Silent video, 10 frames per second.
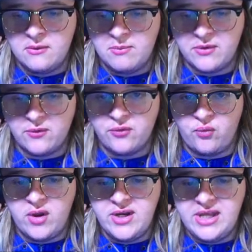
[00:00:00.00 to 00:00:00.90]
But there was
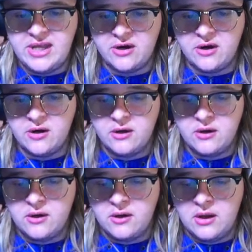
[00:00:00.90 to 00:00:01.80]
one here.
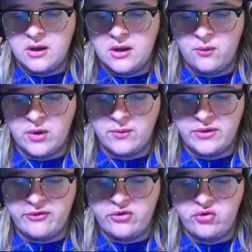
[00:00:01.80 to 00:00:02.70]
Where
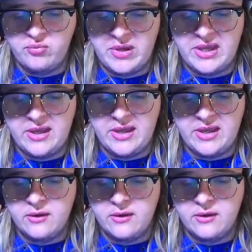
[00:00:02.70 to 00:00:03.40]
would 2 be?